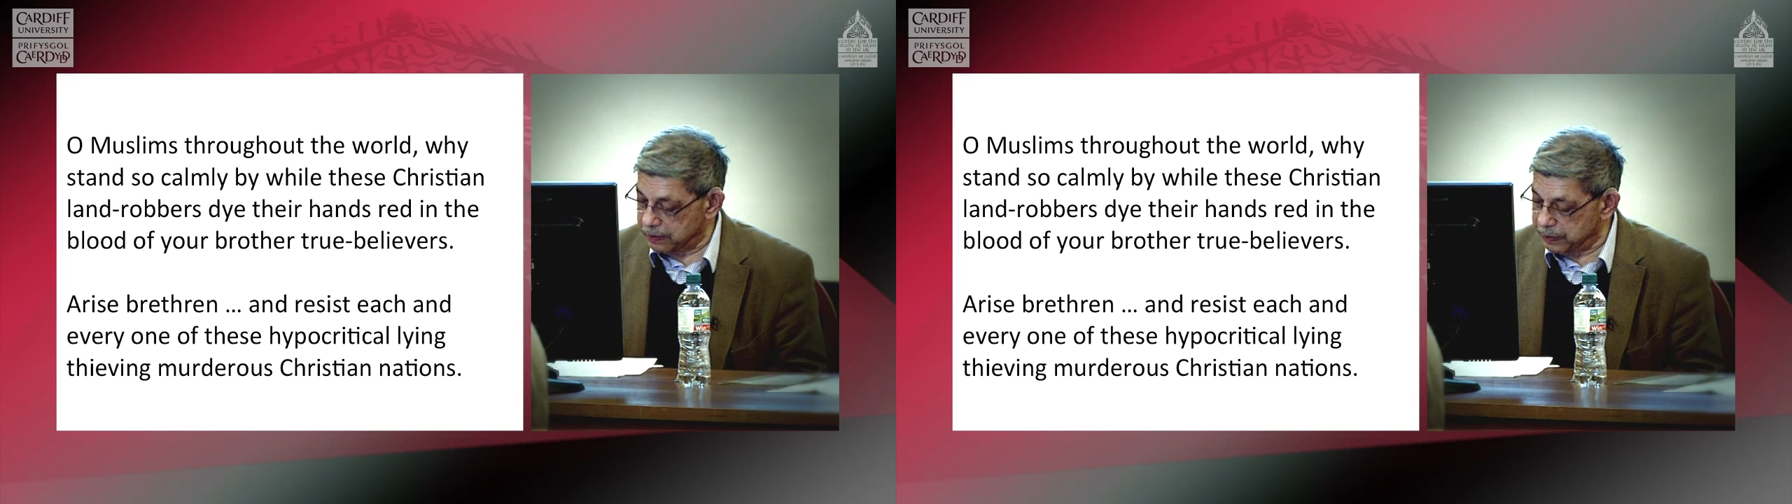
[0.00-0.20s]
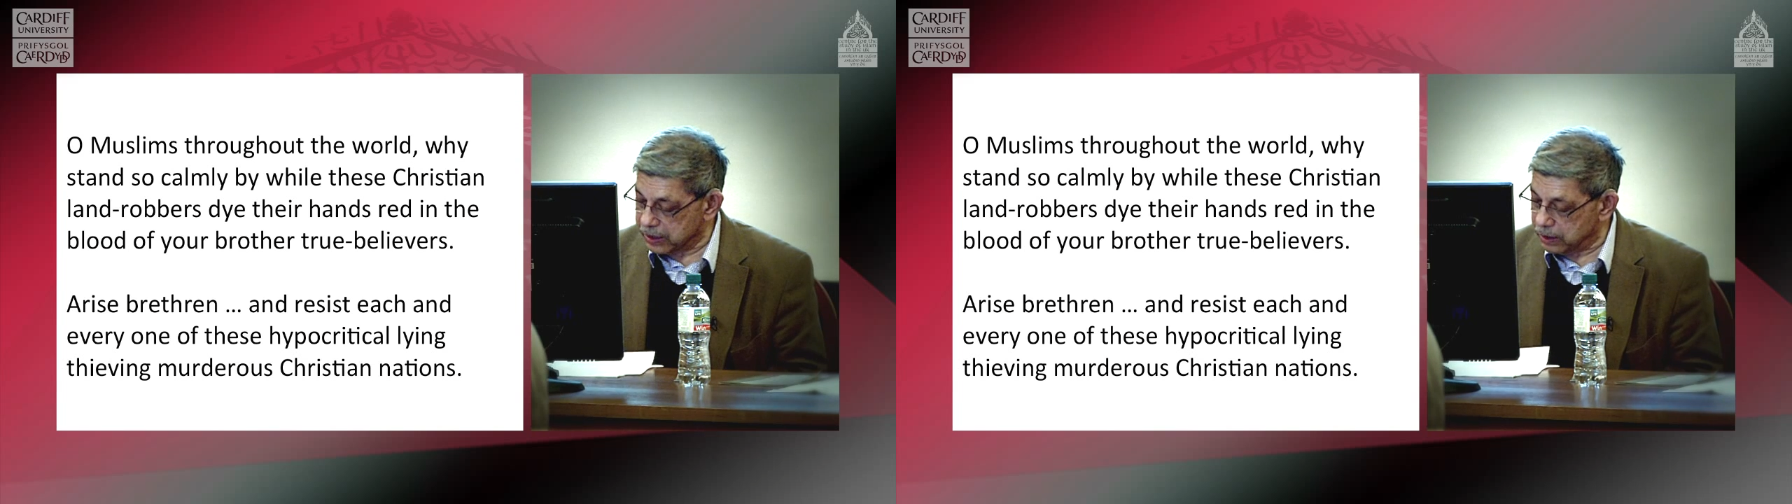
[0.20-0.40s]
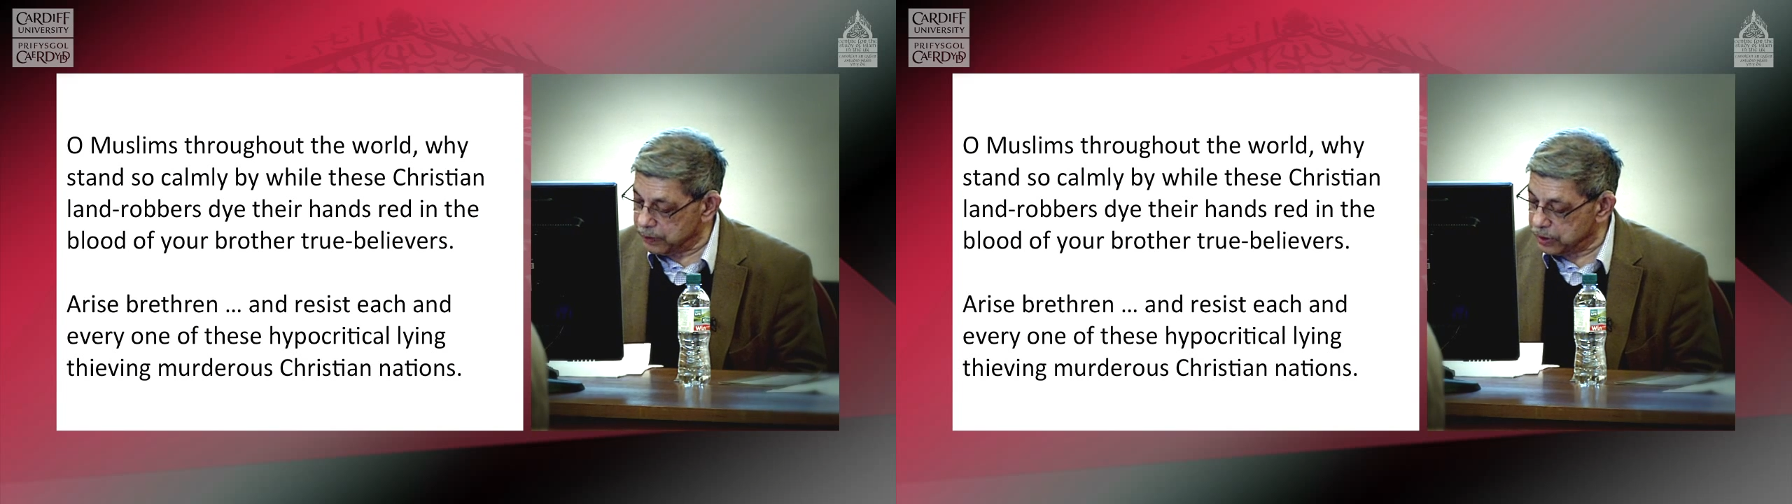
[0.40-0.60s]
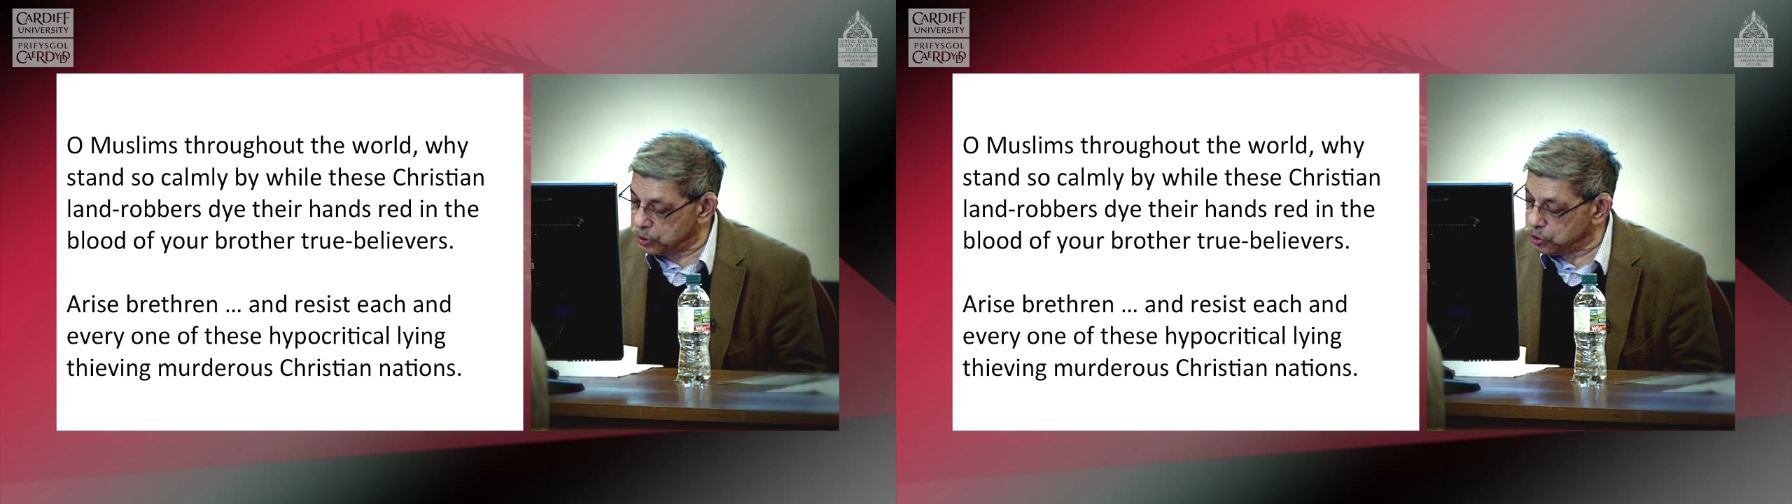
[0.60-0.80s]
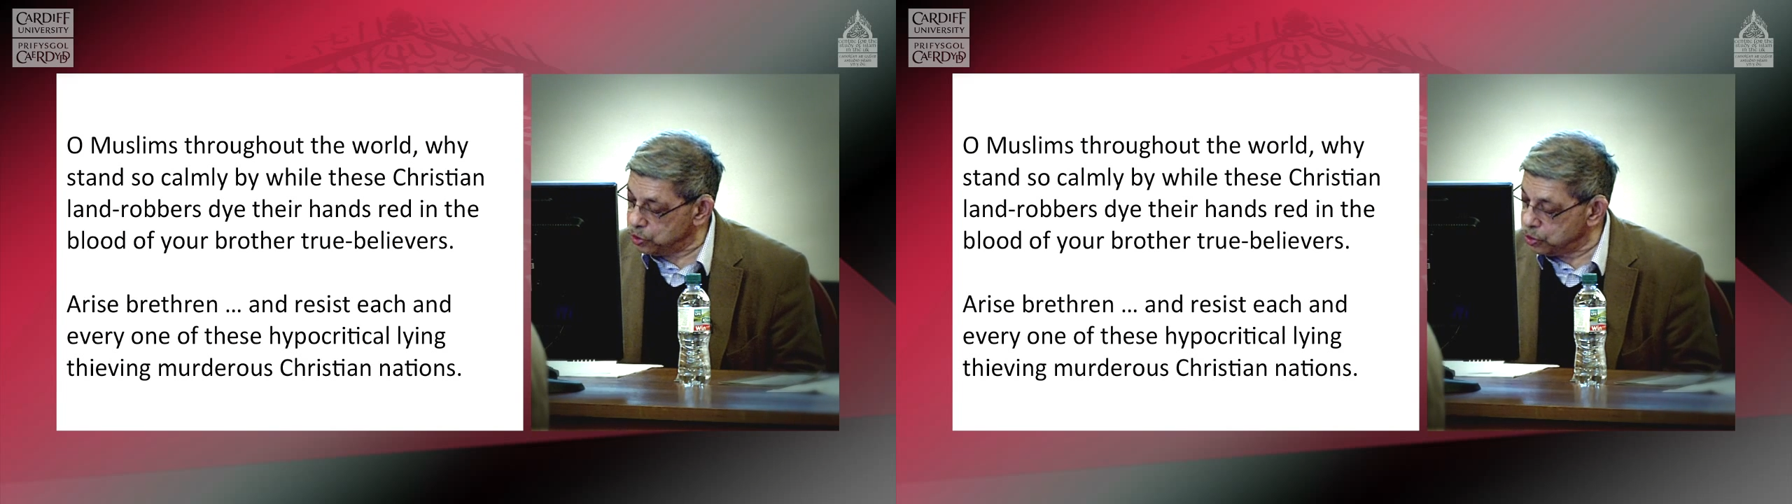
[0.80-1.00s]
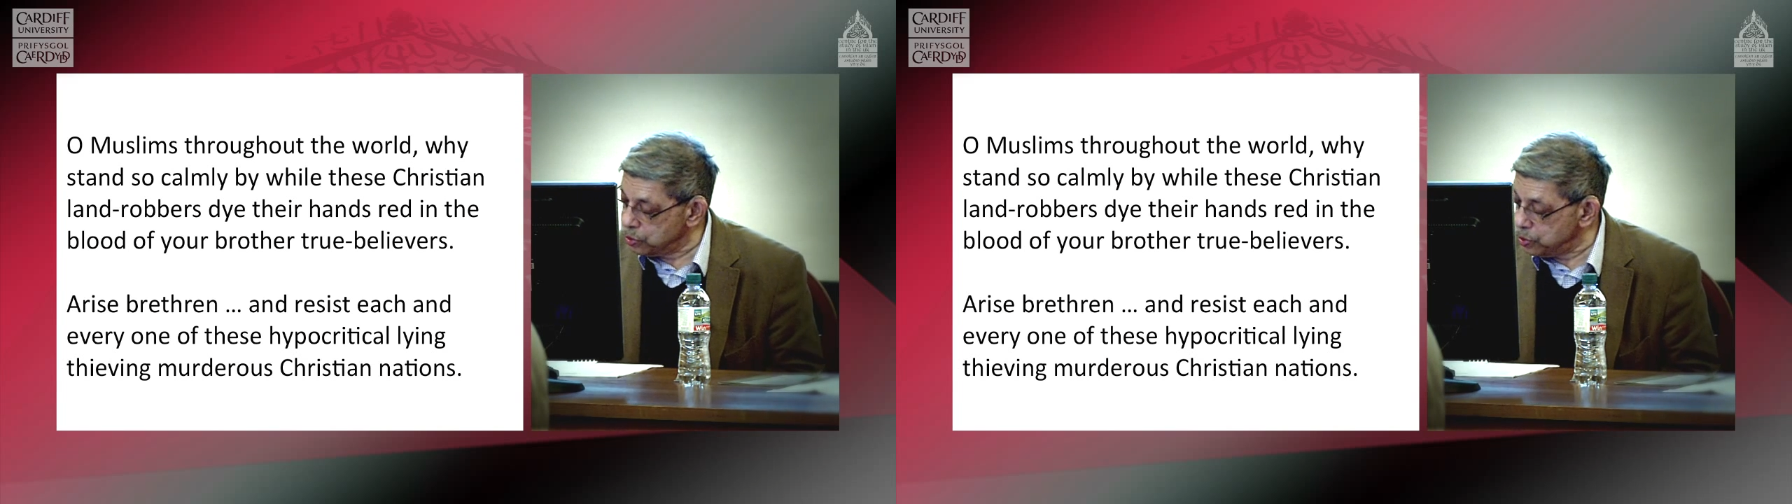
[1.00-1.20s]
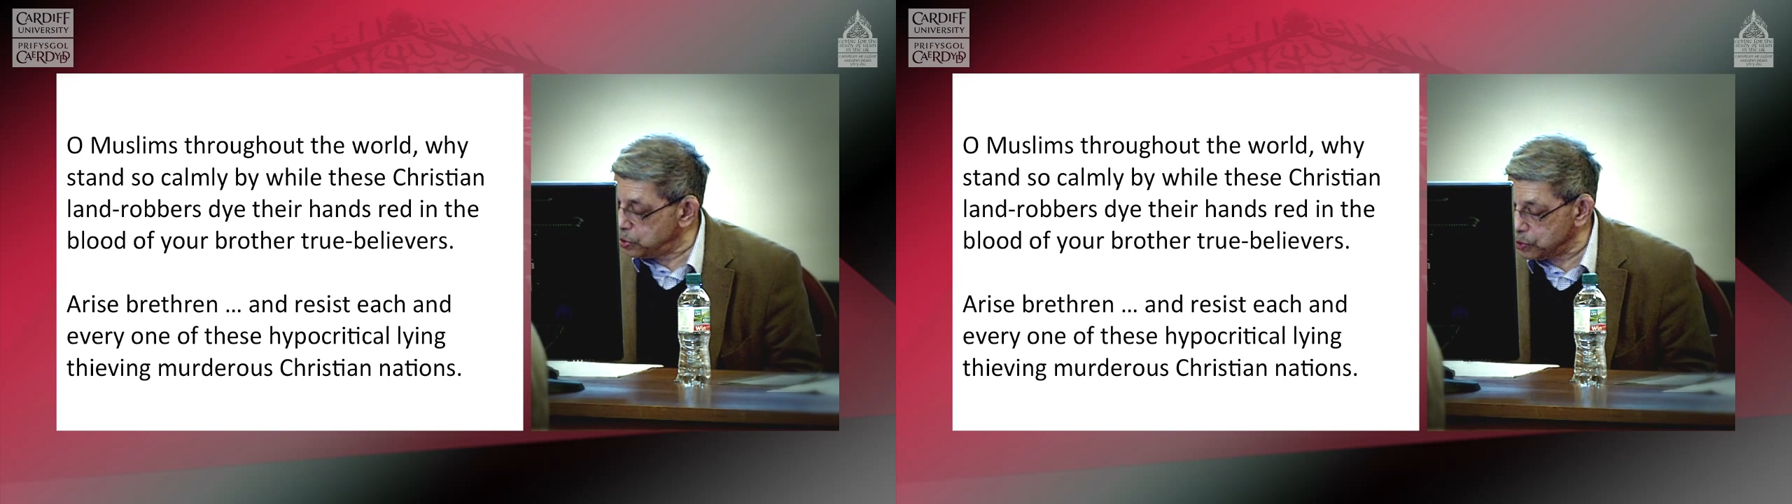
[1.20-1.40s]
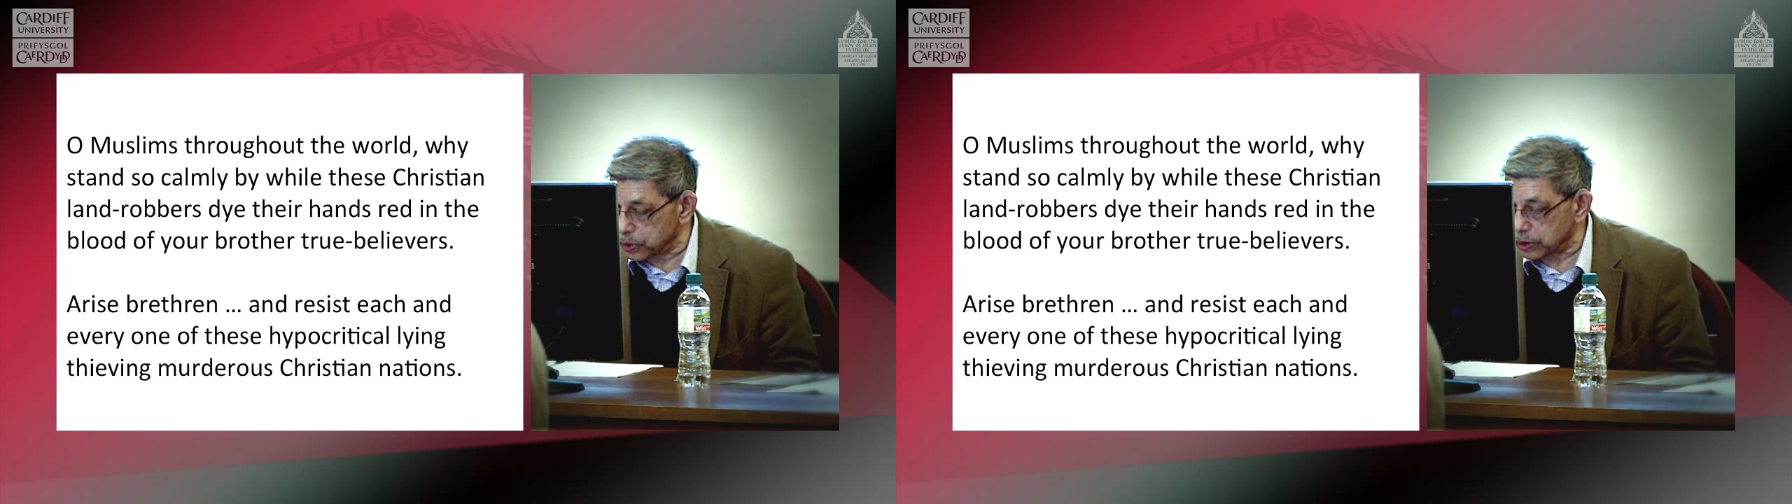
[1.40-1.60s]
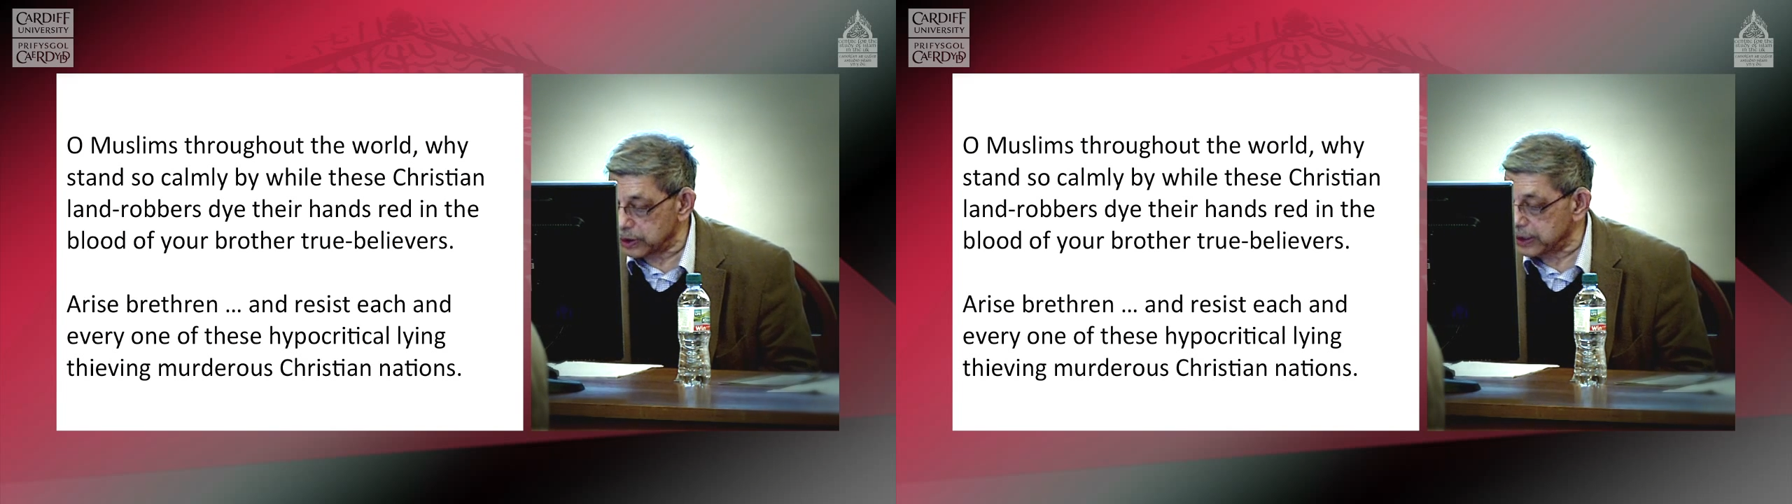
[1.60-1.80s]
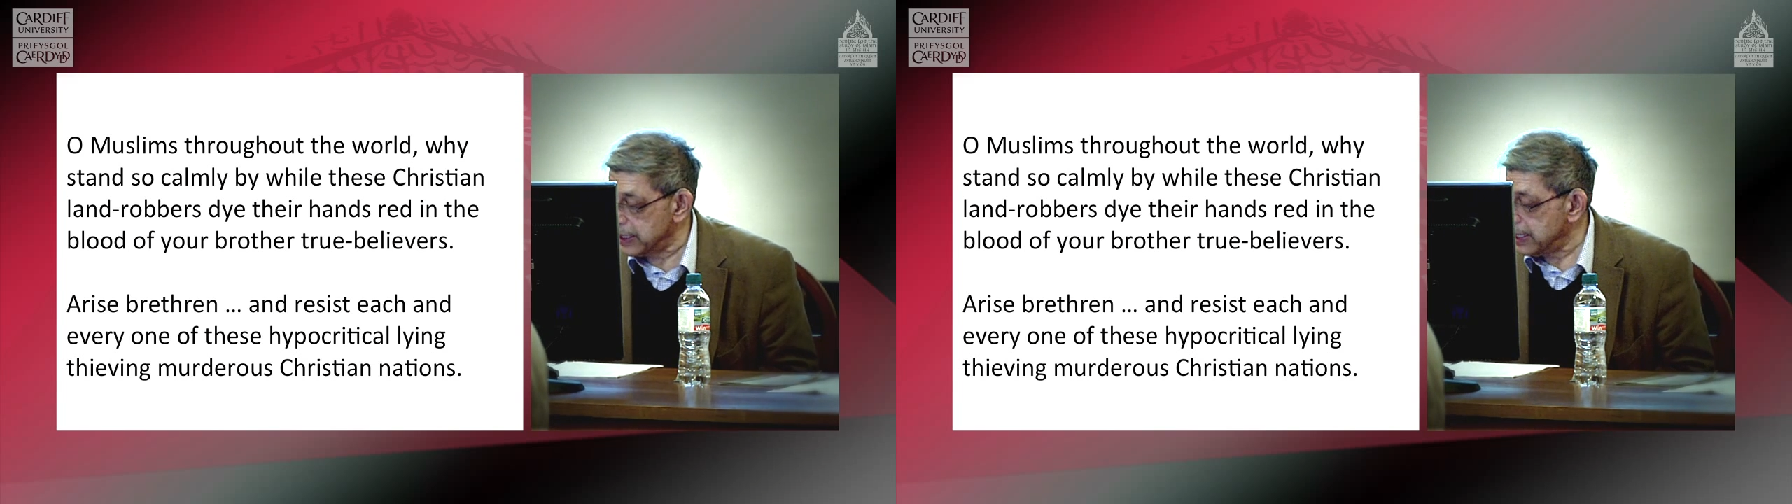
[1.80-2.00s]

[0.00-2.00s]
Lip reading: become his usual